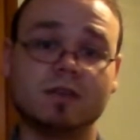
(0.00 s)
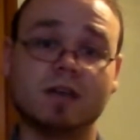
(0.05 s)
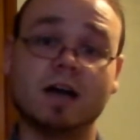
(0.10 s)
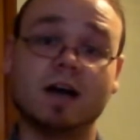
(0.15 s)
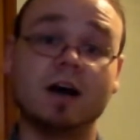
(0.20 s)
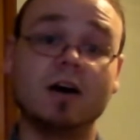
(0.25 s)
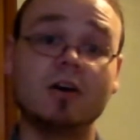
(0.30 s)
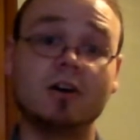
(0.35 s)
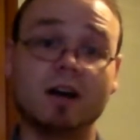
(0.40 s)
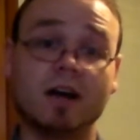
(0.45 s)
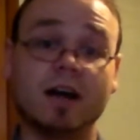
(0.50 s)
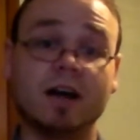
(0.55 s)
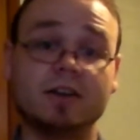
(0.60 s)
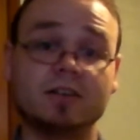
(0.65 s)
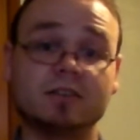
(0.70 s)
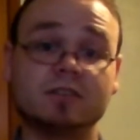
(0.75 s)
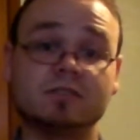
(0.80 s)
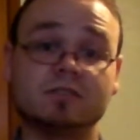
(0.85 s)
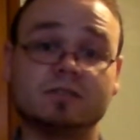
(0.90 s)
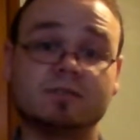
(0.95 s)
our
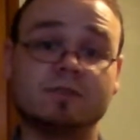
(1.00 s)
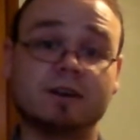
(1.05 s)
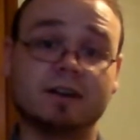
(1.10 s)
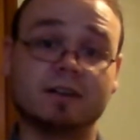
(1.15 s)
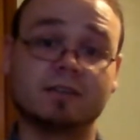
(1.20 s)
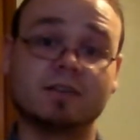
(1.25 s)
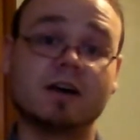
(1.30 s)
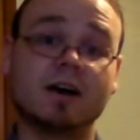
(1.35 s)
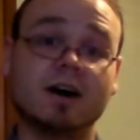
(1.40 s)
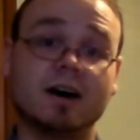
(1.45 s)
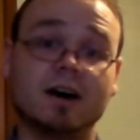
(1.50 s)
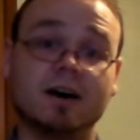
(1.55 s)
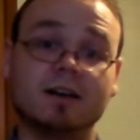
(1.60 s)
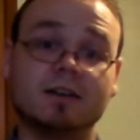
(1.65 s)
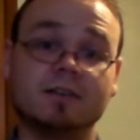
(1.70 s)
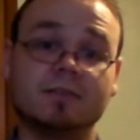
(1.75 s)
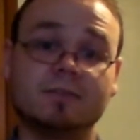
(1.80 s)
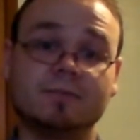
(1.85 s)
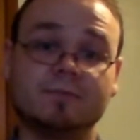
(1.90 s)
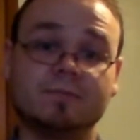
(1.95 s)
actions affects God.
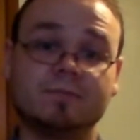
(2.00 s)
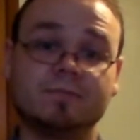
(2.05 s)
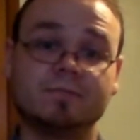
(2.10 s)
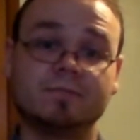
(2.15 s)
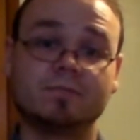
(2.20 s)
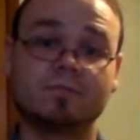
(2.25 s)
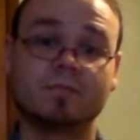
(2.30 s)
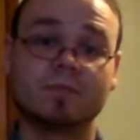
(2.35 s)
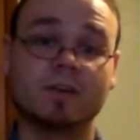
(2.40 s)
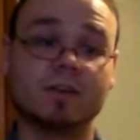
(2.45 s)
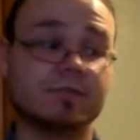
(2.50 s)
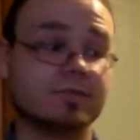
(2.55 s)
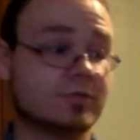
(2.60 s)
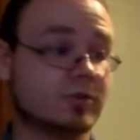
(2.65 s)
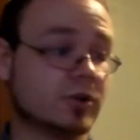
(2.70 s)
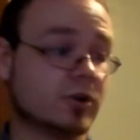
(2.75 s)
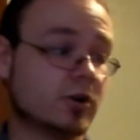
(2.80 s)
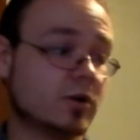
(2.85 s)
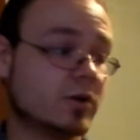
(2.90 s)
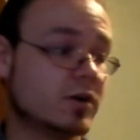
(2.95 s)
If
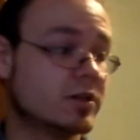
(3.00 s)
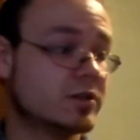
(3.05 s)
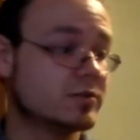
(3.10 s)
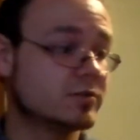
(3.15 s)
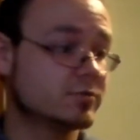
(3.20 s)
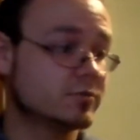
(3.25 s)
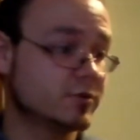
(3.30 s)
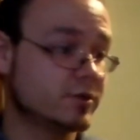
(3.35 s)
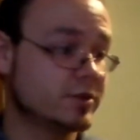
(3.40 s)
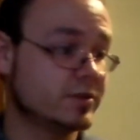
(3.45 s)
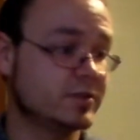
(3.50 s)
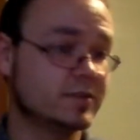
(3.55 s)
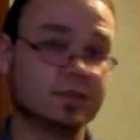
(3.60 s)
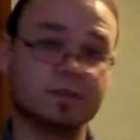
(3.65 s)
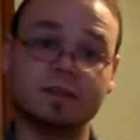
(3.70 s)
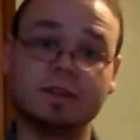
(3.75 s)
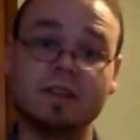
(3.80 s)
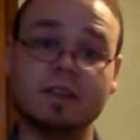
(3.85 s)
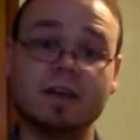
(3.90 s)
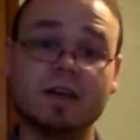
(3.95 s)
for no other
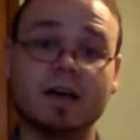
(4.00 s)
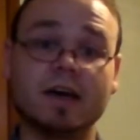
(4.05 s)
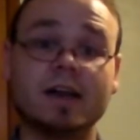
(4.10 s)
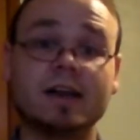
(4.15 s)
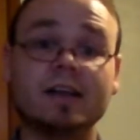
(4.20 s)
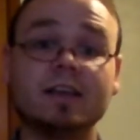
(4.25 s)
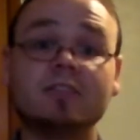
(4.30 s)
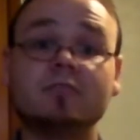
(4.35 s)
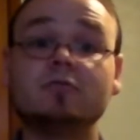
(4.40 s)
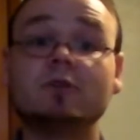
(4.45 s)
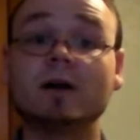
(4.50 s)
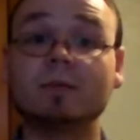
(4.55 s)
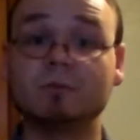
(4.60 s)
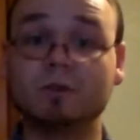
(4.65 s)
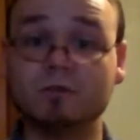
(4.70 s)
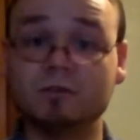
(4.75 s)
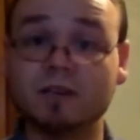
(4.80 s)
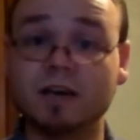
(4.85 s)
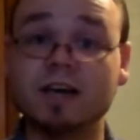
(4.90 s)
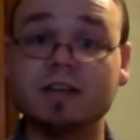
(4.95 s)
reason than his
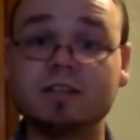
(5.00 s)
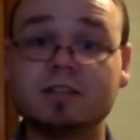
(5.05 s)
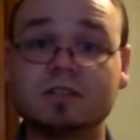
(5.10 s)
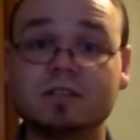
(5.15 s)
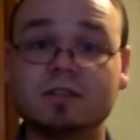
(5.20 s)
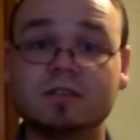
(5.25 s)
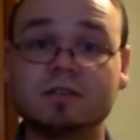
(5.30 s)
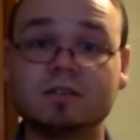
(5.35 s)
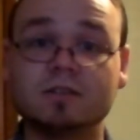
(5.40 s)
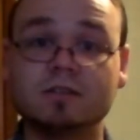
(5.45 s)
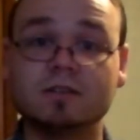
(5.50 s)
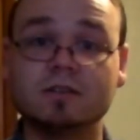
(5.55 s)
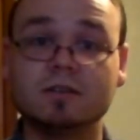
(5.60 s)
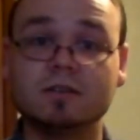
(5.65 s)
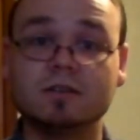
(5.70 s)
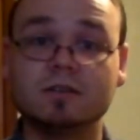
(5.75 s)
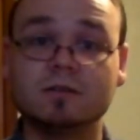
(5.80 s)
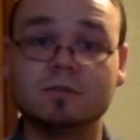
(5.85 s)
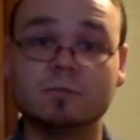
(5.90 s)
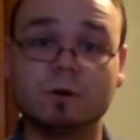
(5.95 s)
reputation.
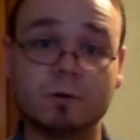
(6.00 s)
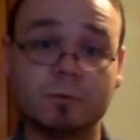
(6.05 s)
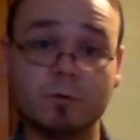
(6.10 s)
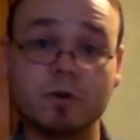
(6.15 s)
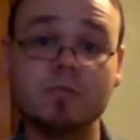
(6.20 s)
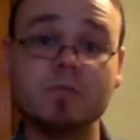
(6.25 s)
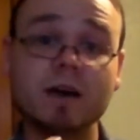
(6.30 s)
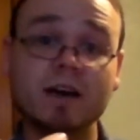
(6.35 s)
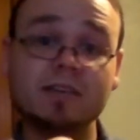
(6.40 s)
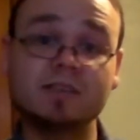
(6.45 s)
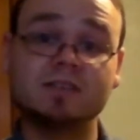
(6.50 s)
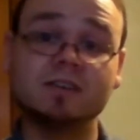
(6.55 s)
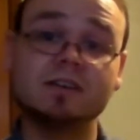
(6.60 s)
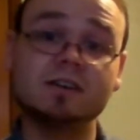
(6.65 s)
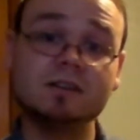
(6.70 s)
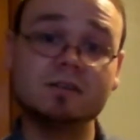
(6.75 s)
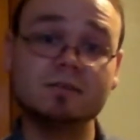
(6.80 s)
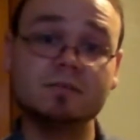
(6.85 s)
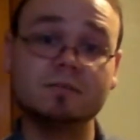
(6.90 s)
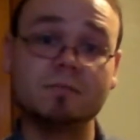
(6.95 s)
When we mess
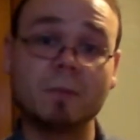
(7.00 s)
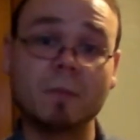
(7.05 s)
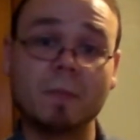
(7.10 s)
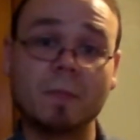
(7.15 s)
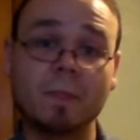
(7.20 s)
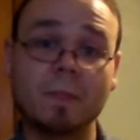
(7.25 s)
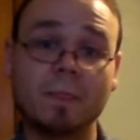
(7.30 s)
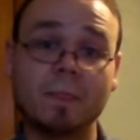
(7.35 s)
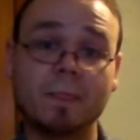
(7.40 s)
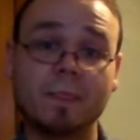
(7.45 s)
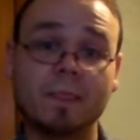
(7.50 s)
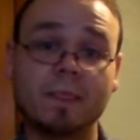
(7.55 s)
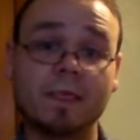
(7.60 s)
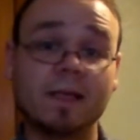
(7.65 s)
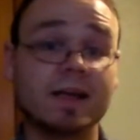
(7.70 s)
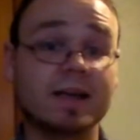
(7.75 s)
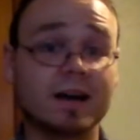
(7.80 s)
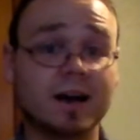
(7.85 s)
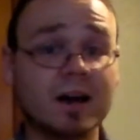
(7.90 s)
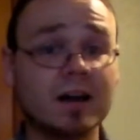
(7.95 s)
up,
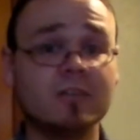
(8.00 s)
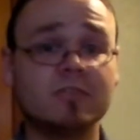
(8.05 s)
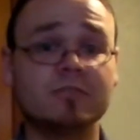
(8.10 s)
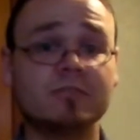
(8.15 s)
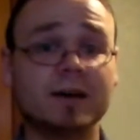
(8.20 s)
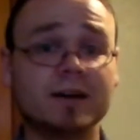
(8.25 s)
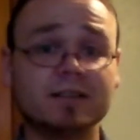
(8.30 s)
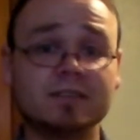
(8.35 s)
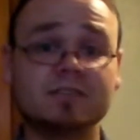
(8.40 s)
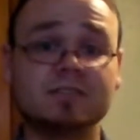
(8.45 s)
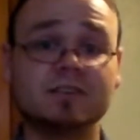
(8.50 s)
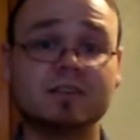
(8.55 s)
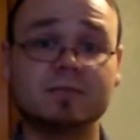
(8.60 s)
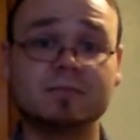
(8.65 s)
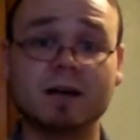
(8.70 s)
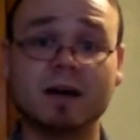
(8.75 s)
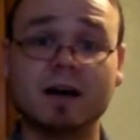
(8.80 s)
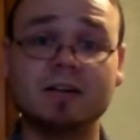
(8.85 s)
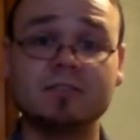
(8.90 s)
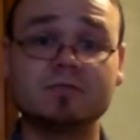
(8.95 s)
it kind of messes
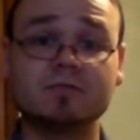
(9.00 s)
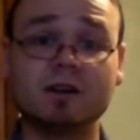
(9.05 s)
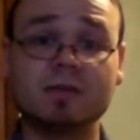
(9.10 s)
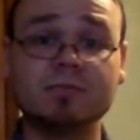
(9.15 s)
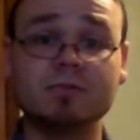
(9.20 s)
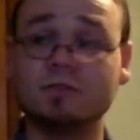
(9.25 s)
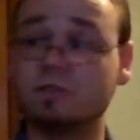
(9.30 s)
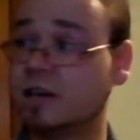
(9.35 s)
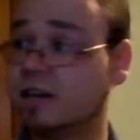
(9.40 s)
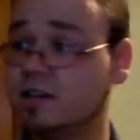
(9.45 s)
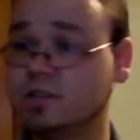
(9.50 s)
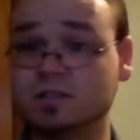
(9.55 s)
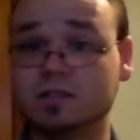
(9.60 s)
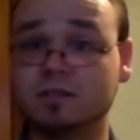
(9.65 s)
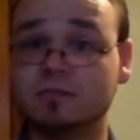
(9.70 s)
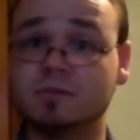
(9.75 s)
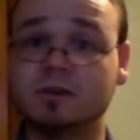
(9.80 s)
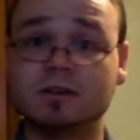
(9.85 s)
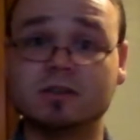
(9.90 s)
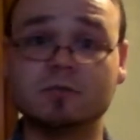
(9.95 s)
up God's reputation
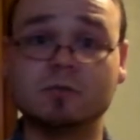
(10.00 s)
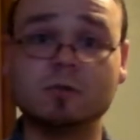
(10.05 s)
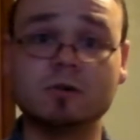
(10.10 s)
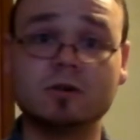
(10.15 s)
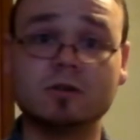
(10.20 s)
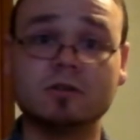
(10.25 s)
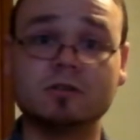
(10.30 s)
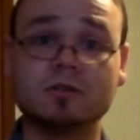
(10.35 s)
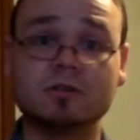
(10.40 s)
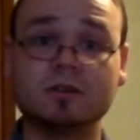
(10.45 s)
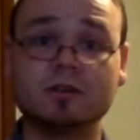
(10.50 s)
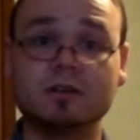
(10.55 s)
among the world.